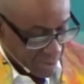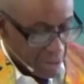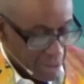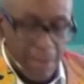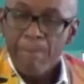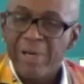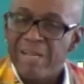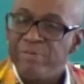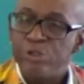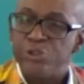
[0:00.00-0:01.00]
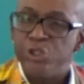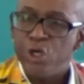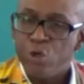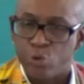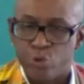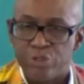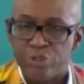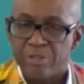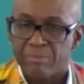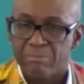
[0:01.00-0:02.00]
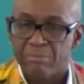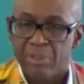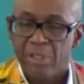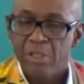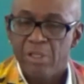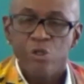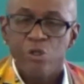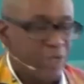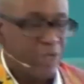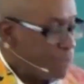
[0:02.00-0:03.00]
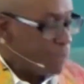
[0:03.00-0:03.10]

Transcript: But if you choose, you can break